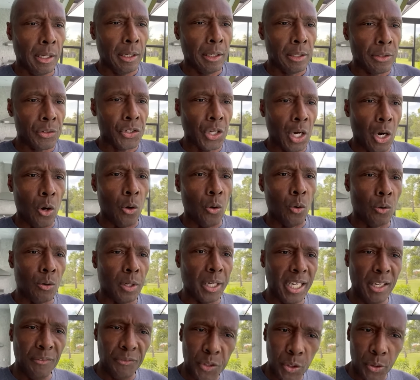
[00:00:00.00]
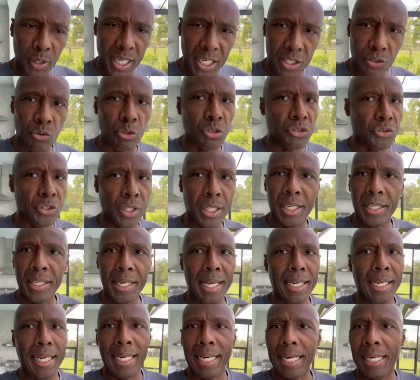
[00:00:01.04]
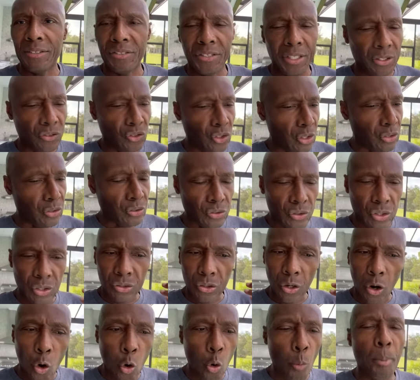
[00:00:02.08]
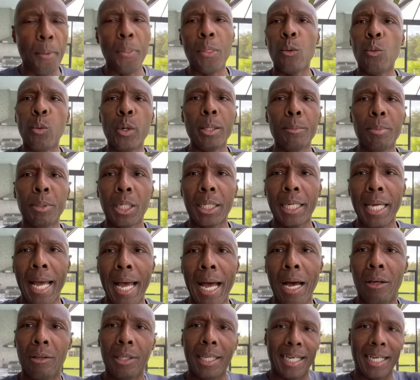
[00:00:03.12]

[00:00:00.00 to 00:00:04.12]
So if you're interested in that, like I said, just, just open the Webull account.